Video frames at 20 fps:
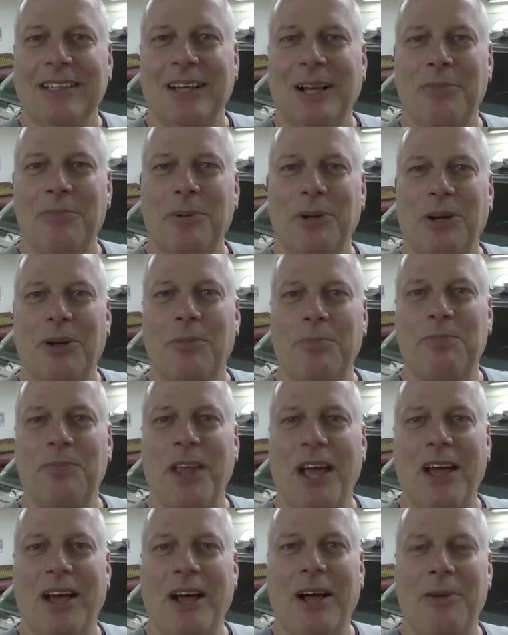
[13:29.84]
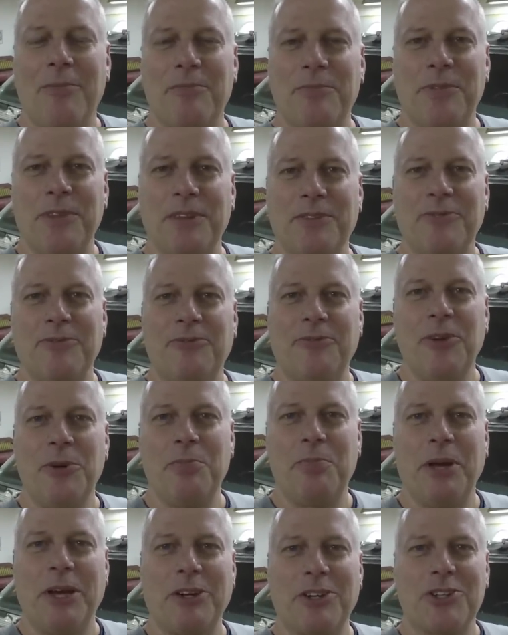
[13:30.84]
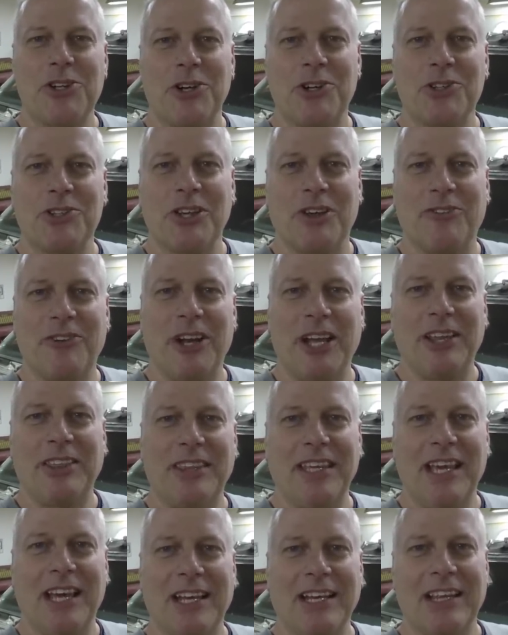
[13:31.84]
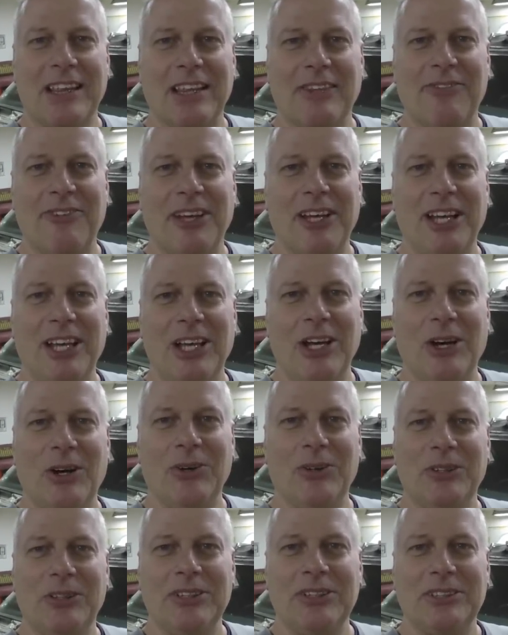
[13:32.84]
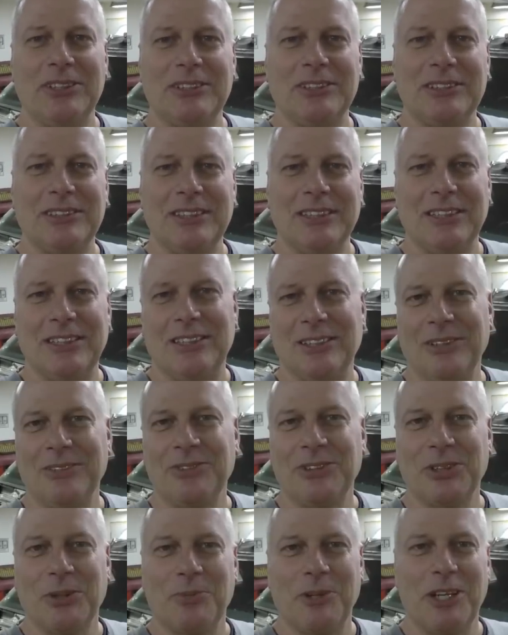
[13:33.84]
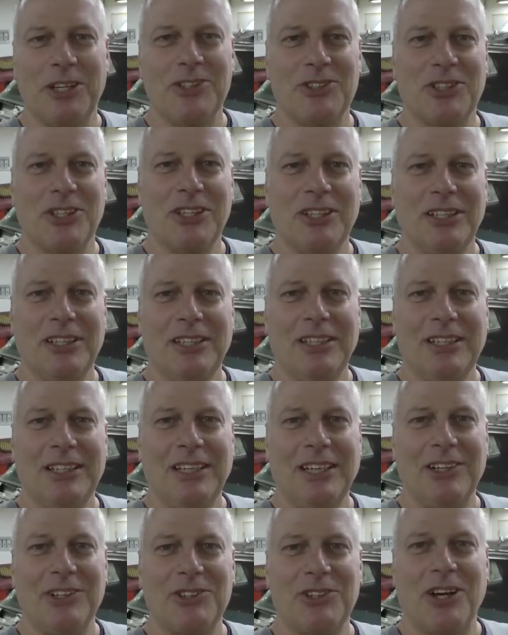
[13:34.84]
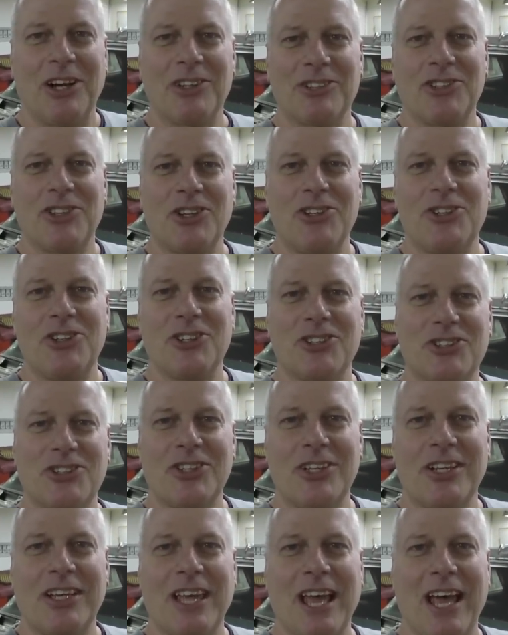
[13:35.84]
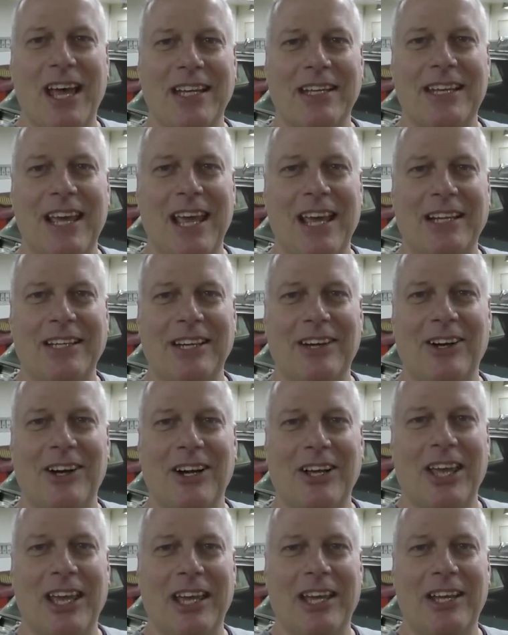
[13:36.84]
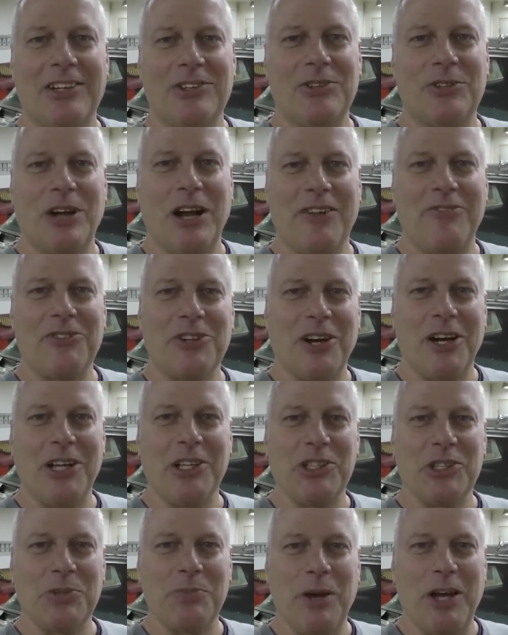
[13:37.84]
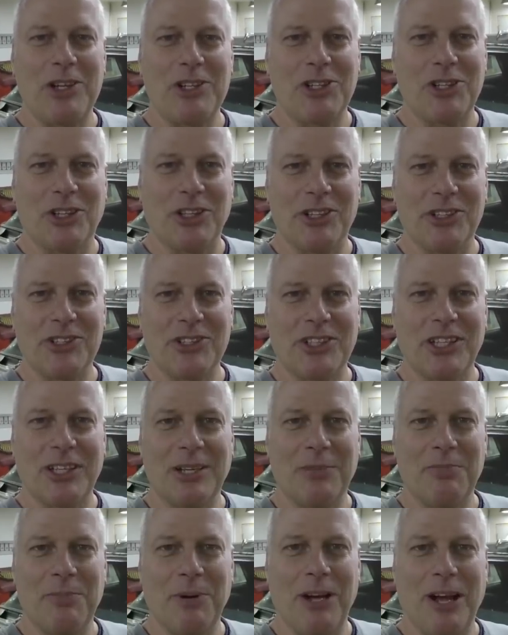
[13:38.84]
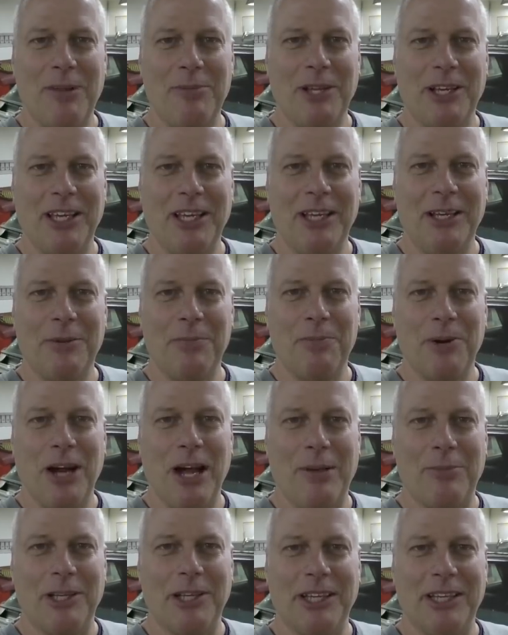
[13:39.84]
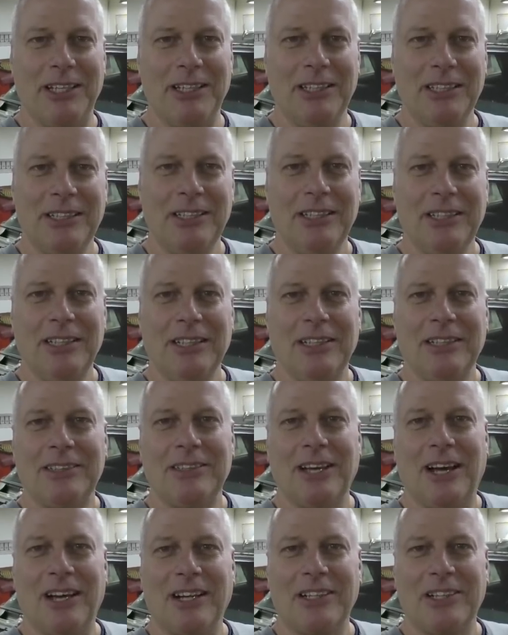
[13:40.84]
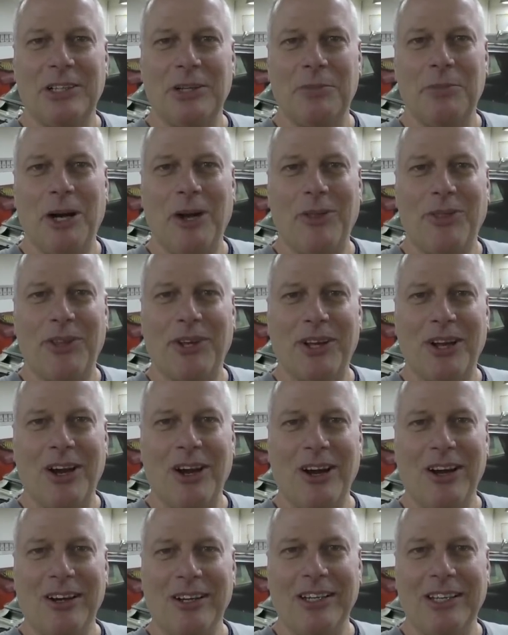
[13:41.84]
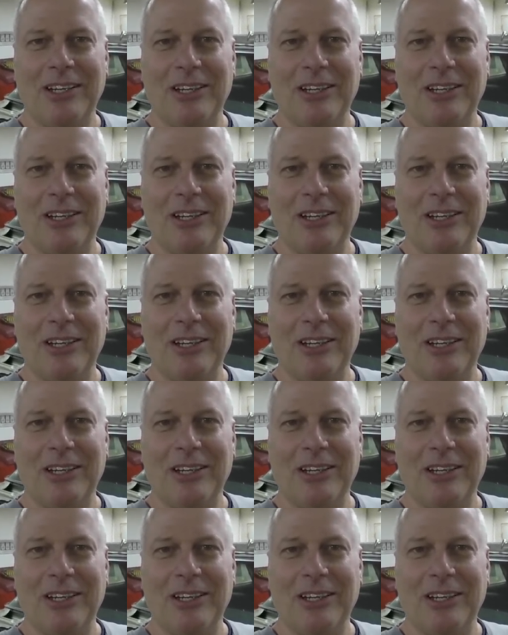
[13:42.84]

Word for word: I'll put up a uh, few pictures of it at the end of the video. You know, if somebody's interested, just contact Eric at Drivetrain Specialist. They probably he could probably talk to you about the car.